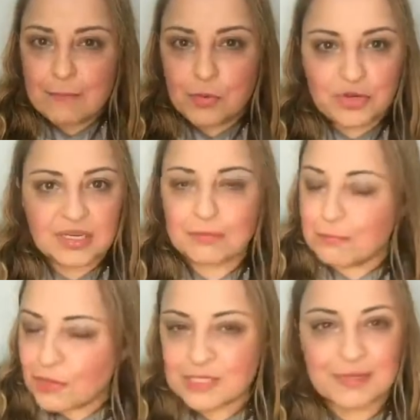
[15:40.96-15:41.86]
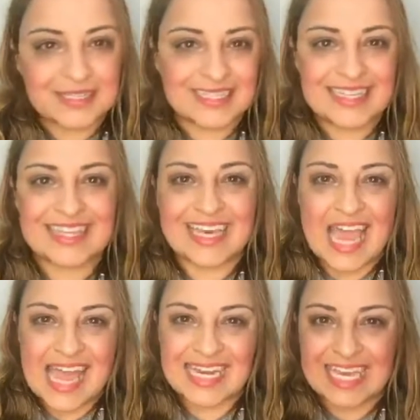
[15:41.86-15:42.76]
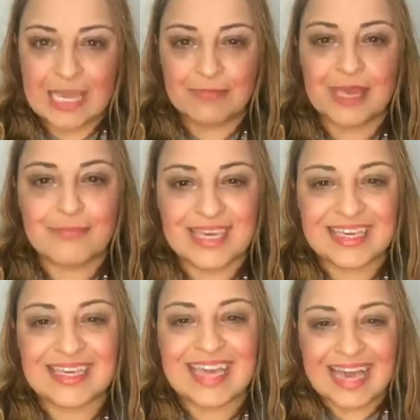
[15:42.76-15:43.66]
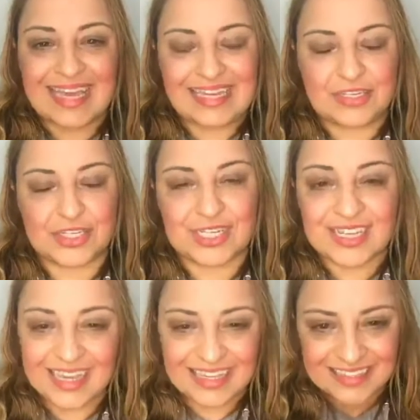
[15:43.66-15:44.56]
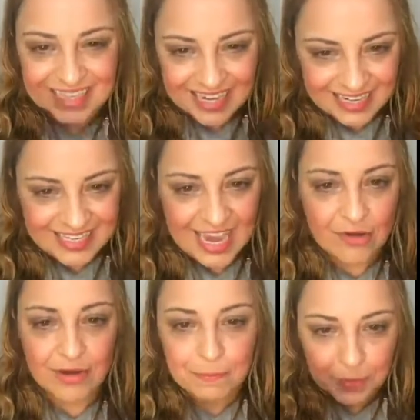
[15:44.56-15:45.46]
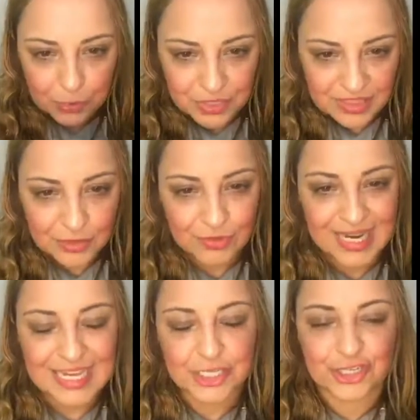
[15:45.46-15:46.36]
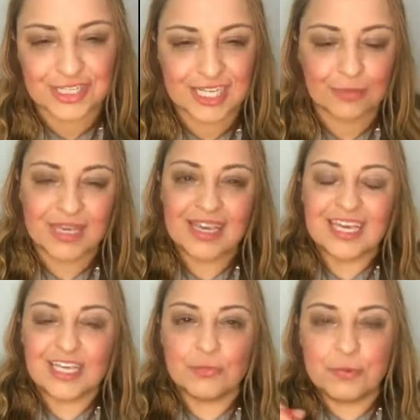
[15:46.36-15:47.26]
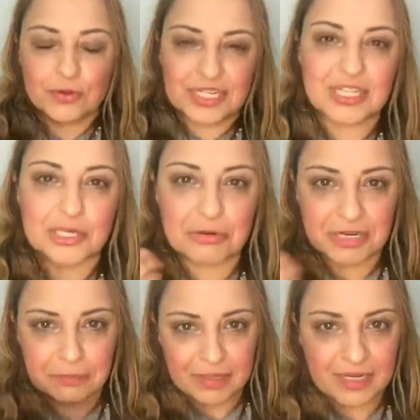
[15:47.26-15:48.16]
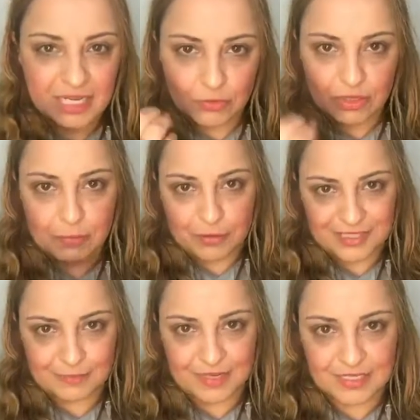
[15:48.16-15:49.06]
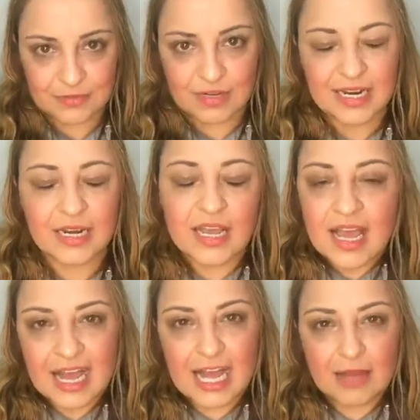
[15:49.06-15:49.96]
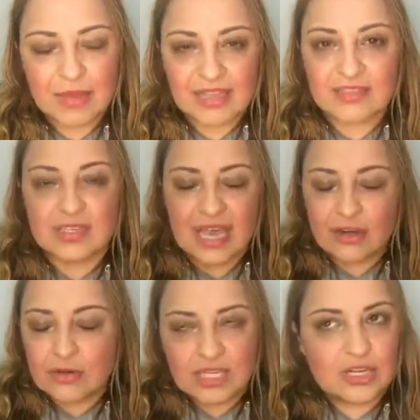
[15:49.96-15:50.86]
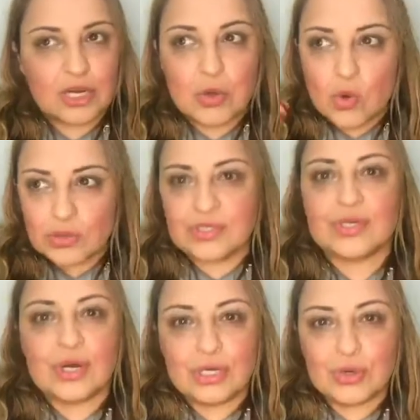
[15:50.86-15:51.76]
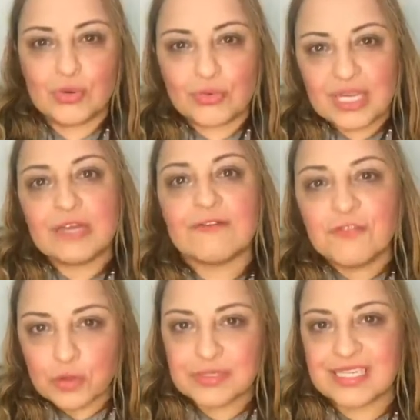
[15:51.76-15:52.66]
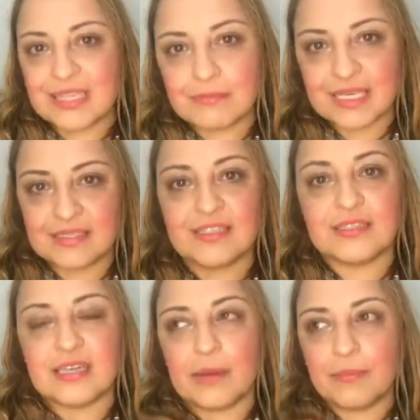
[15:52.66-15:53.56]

put prospects in there and keep them engaged. Exactly, Karen, building the relationship. You're building the credibility with your prospects, right? And you know, also you're reinforcing the message